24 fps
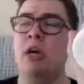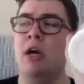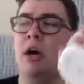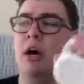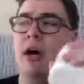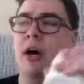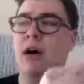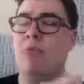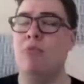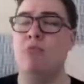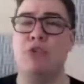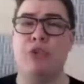
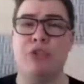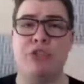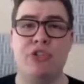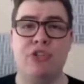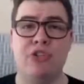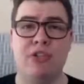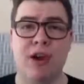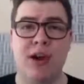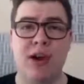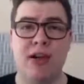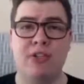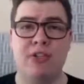
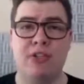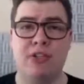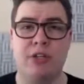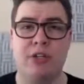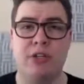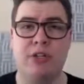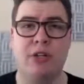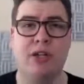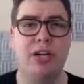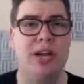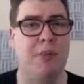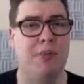
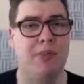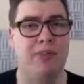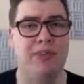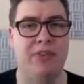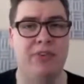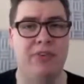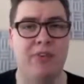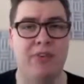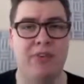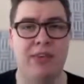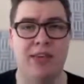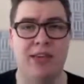moisturizer, a couple of
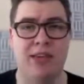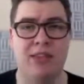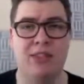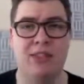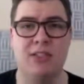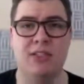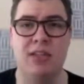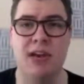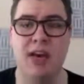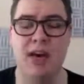different things.